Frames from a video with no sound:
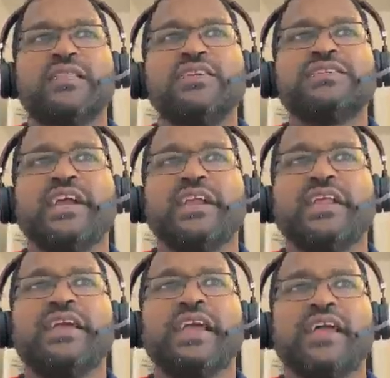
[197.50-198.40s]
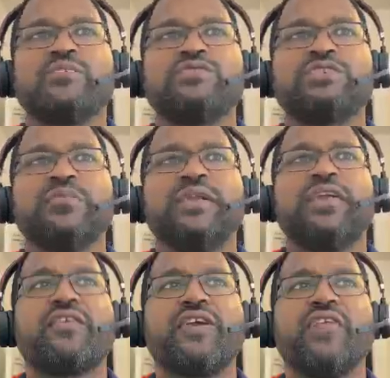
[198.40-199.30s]
This technique helps
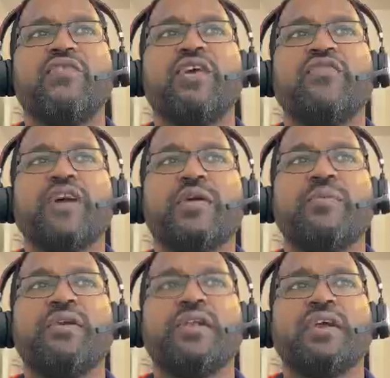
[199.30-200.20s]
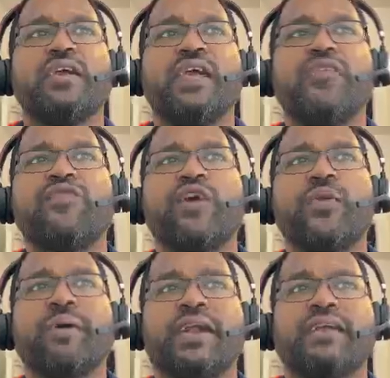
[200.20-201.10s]
simulate real-world variability in
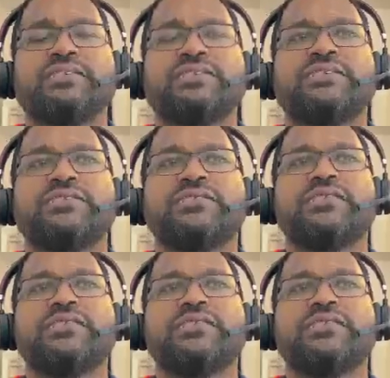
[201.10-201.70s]
fraud patterns.